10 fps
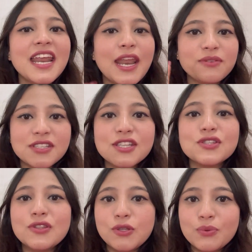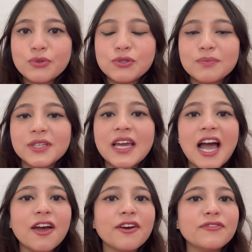Now, this is new to me.
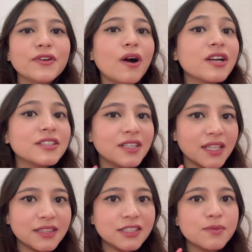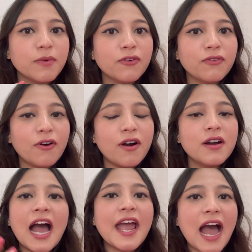I have not done this before.
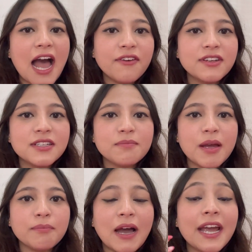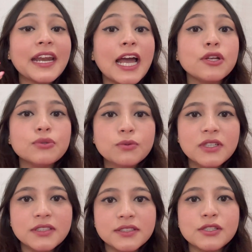I have it in my mind. I do
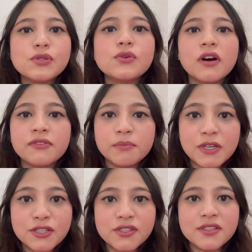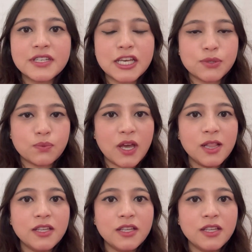listen to affirmations as well.